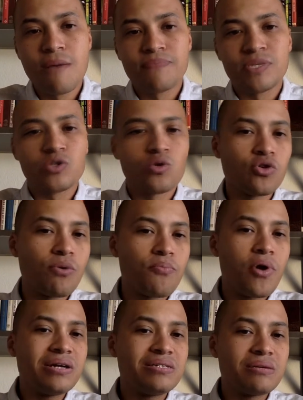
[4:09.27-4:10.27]
So your
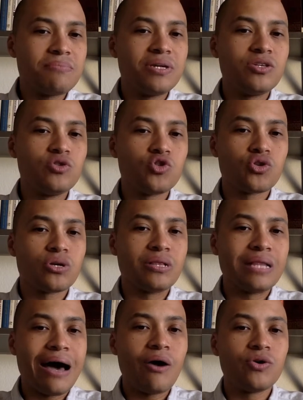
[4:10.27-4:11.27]
pricing menu should
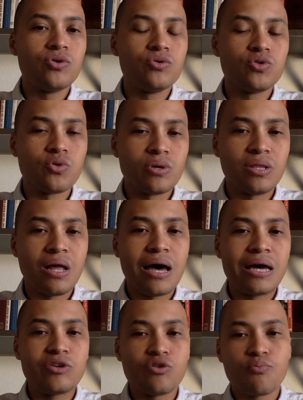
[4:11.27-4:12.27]
allow you to
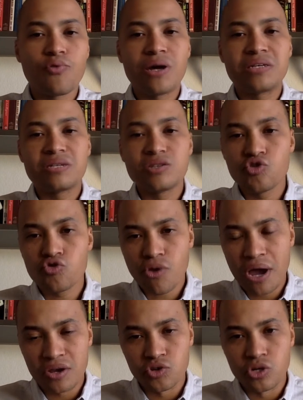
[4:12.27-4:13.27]
align your pricing
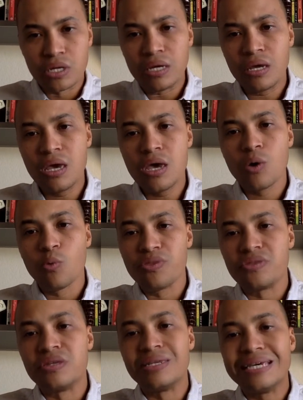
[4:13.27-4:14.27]
strategy
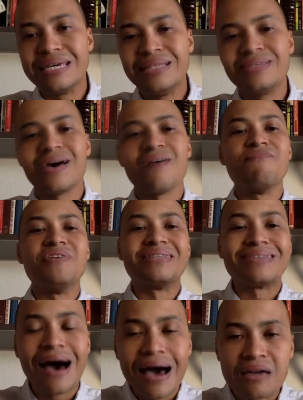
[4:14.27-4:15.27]
with the needs of the
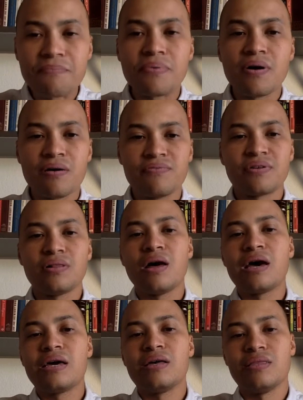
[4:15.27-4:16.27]
type of
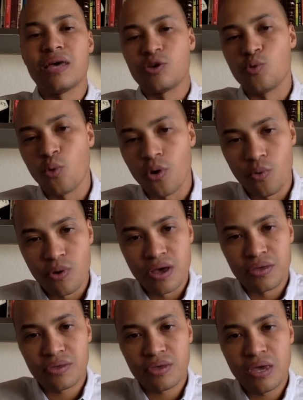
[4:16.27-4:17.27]
client that you work
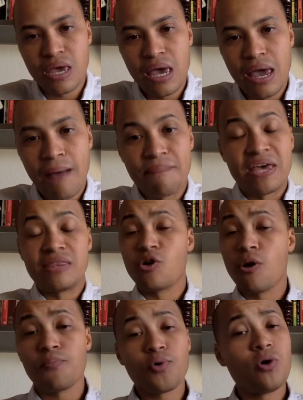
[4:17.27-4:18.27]
with. And there
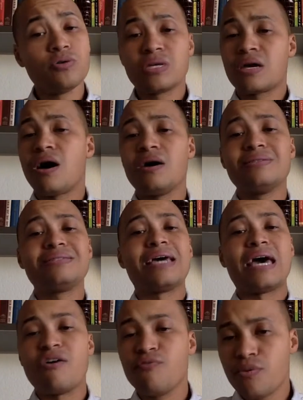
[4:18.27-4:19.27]
are pros and cons
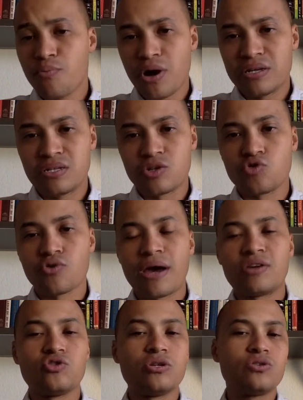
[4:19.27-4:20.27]
to every pricing
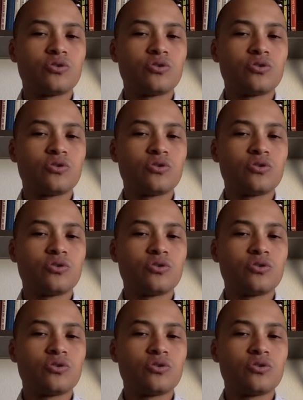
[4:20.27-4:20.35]
strategy.